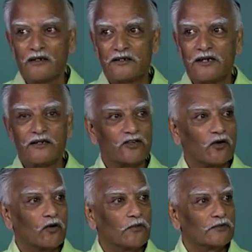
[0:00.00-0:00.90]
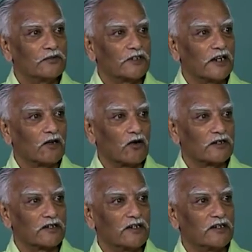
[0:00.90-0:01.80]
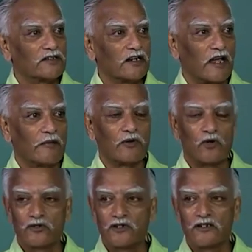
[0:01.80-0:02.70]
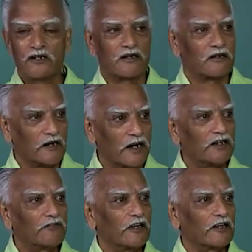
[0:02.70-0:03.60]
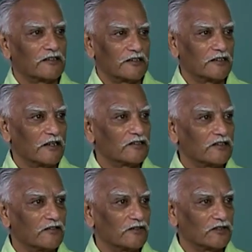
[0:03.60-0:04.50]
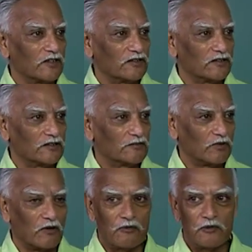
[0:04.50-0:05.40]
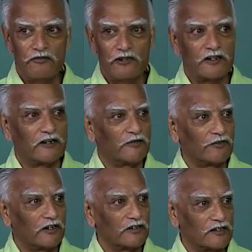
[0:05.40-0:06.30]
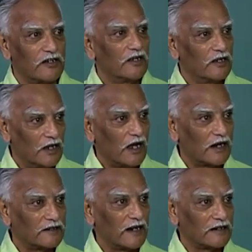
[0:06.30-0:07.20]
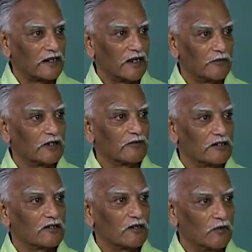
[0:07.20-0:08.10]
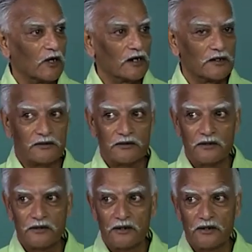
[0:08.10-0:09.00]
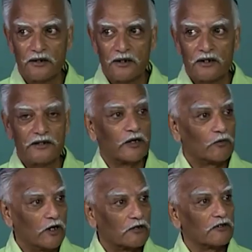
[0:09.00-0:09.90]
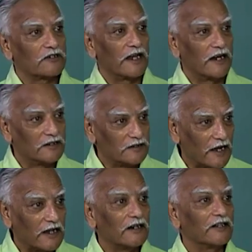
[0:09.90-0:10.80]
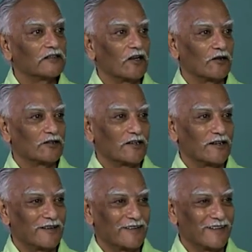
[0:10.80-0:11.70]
Saint Jerome, Saint Augustine, Saint Ambrose, these are great figures in the history of the church, probably very great figures at that time in the Western world. Their work was entirely theological.